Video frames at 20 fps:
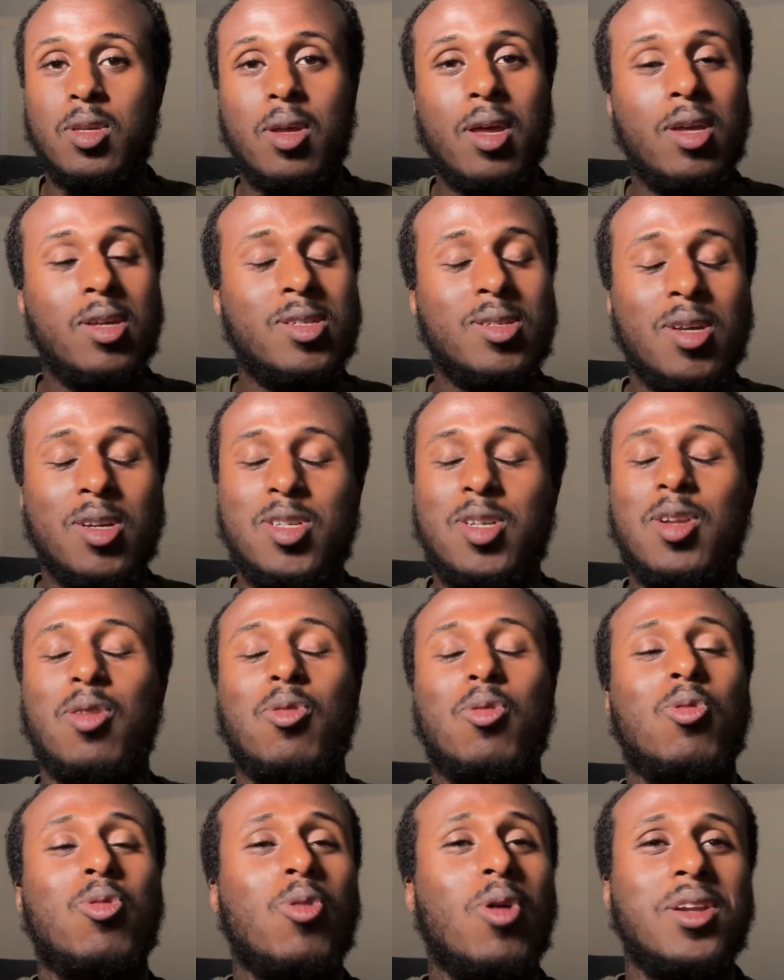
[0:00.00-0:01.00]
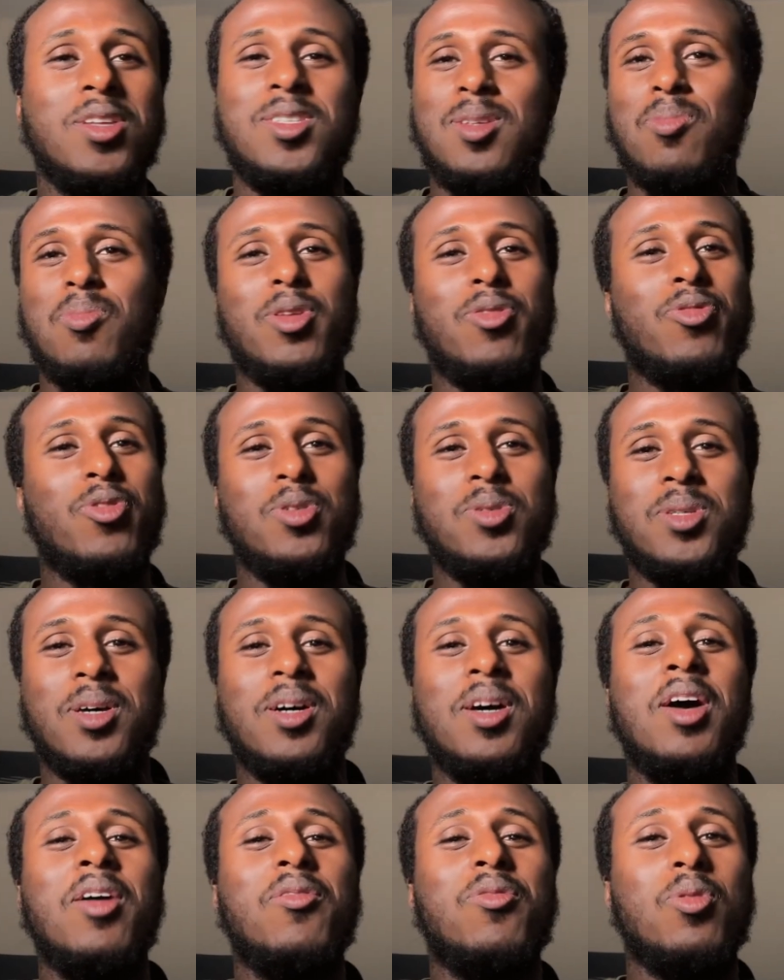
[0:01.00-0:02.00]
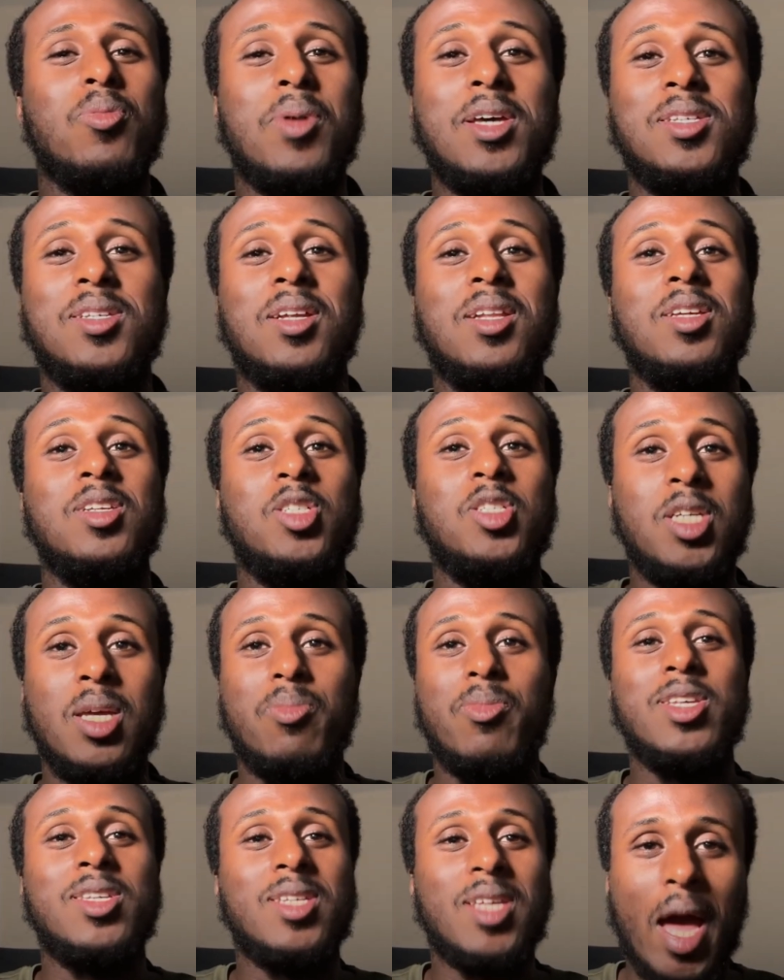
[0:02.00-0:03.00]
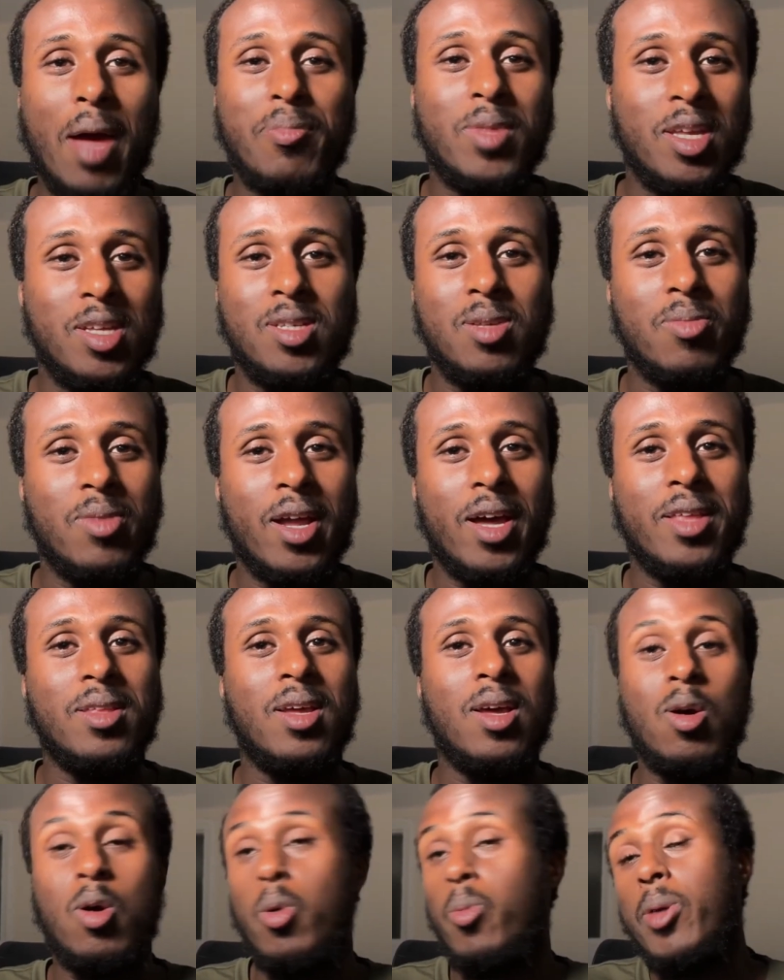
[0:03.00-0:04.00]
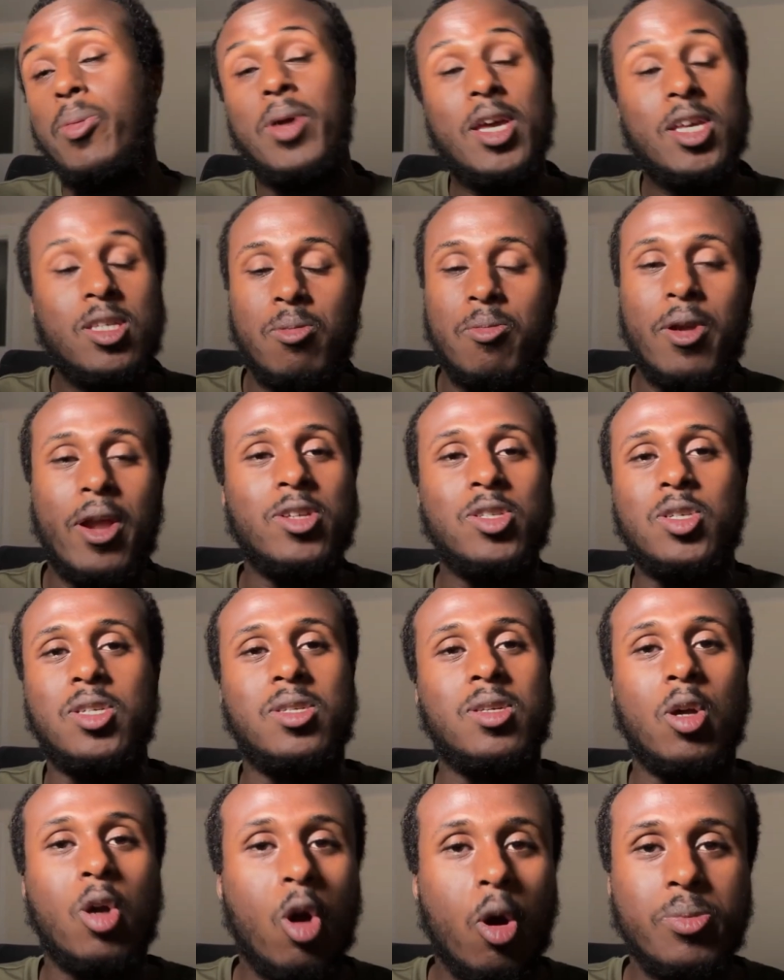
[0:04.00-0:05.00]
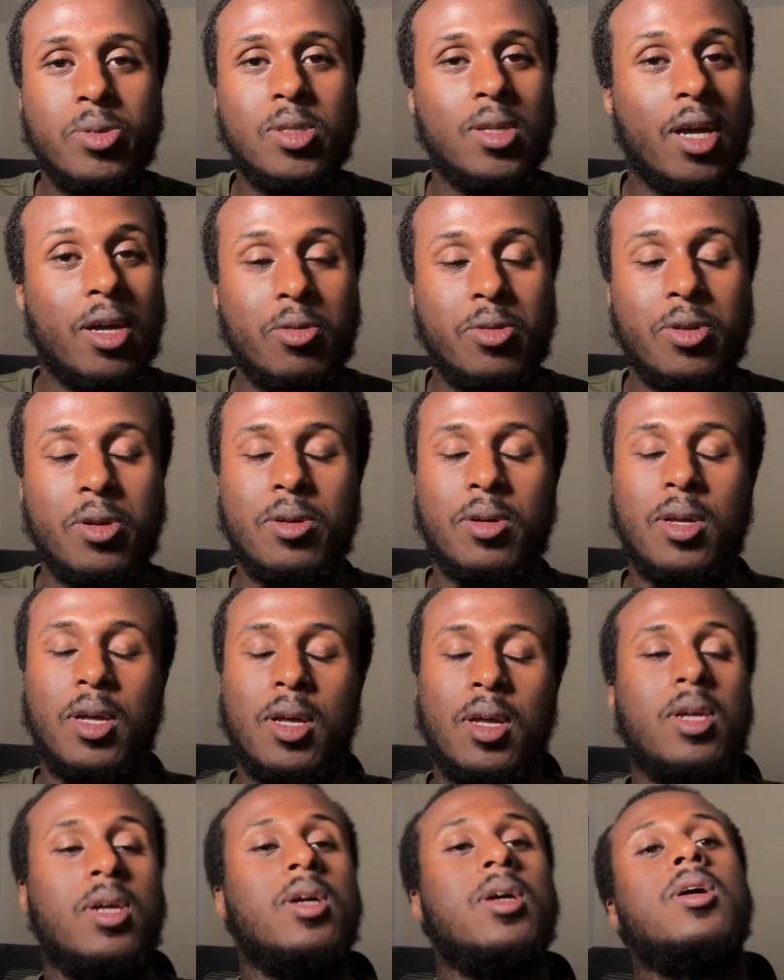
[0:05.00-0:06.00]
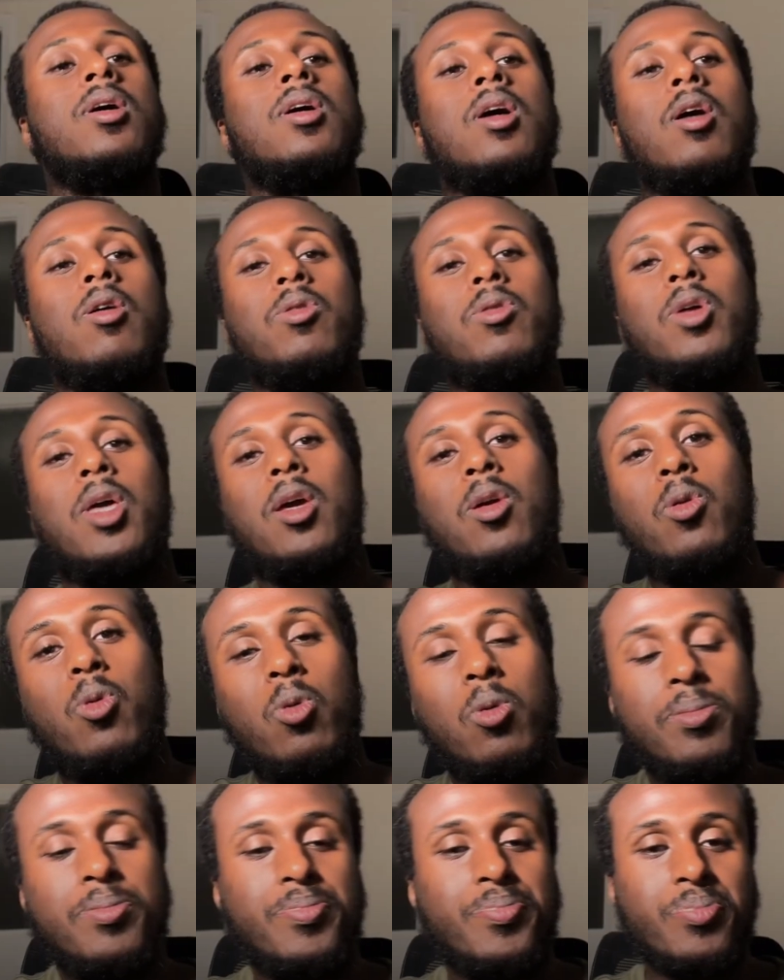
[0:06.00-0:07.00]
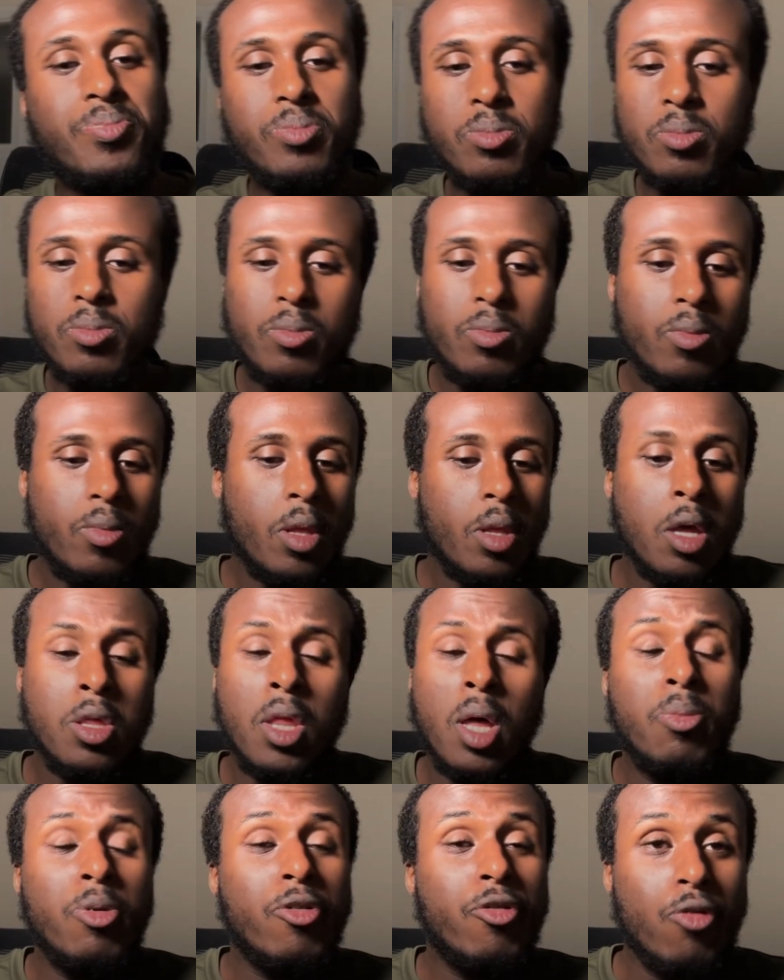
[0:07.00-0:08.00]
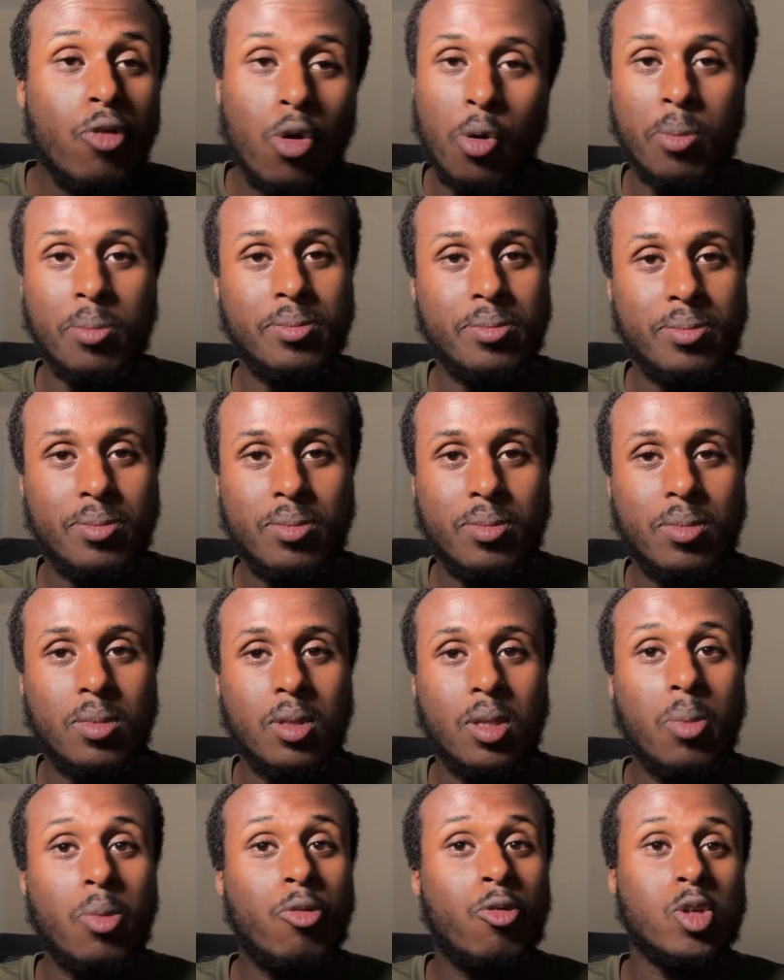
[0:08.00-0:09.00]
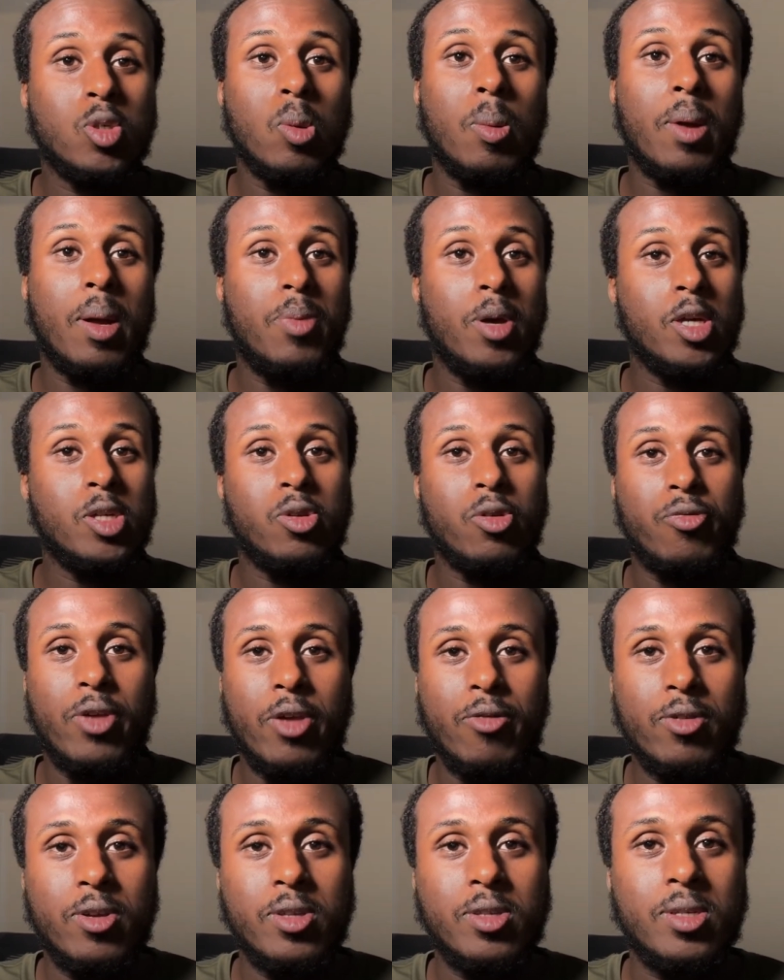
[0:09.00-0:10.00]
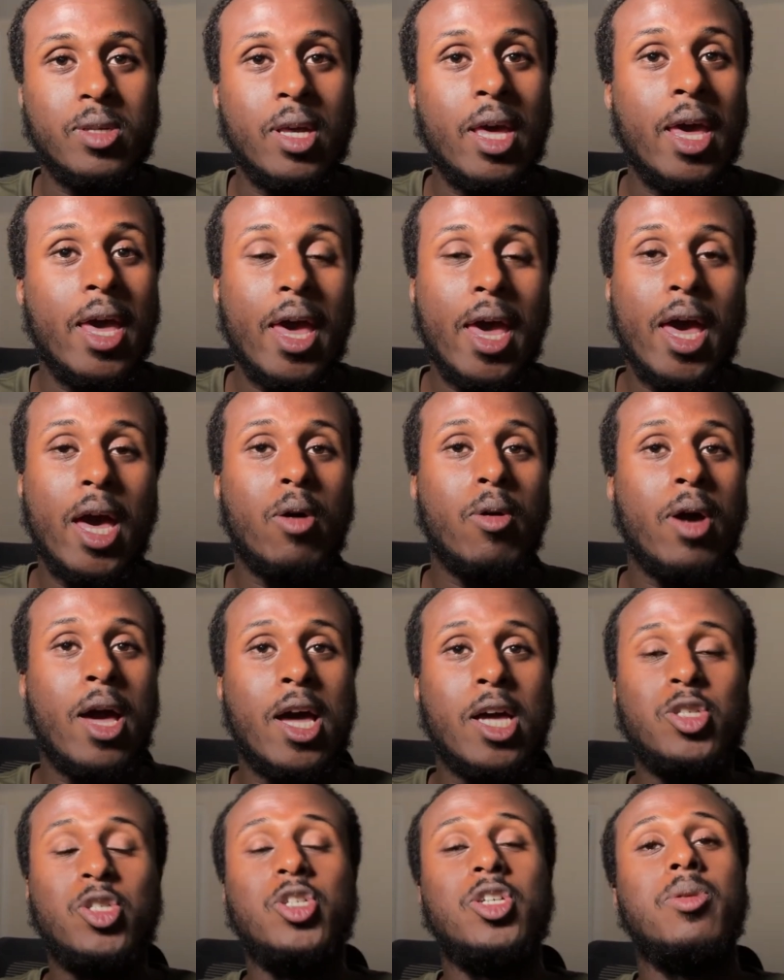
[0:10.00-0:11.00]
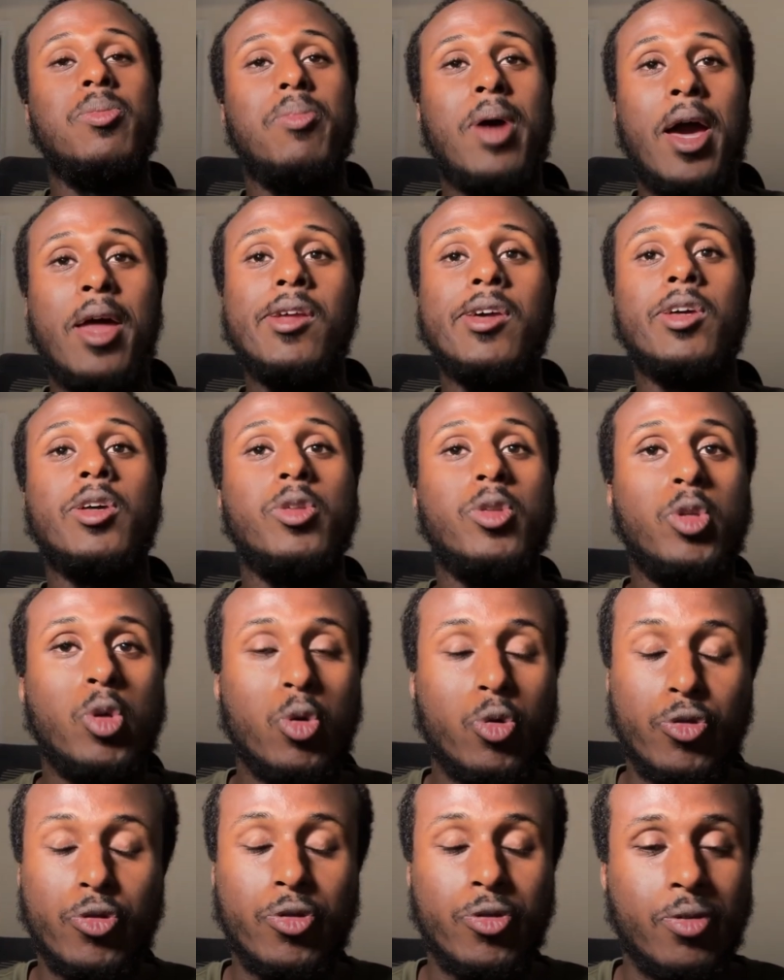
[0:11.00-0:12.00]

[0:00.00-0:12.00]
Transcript: such a quality midfielder for basically cheap. They scammed AC Milan, or maybe AC Milan's just incompetent, I don't know. Okay, cool. Number 4 is one of my personal favourites, El Hadji Malik Diouf.